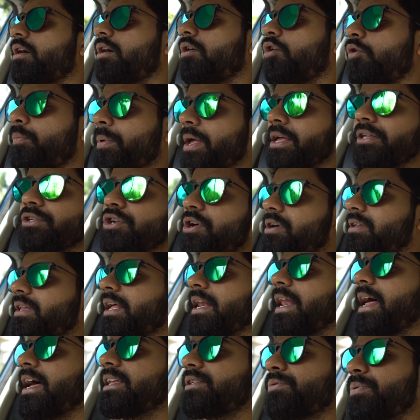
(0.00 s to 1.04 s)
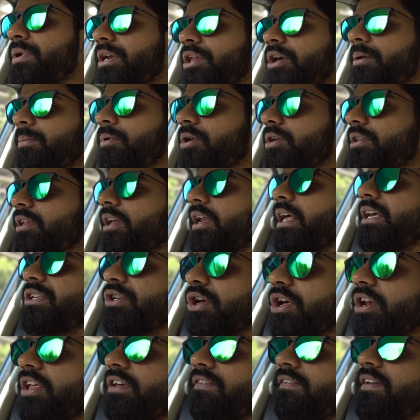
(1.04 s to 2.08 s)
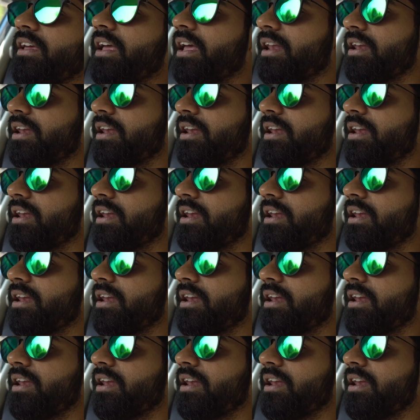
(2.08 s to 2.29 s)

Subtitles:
Hope you enjoyed the last video about the Nexon EV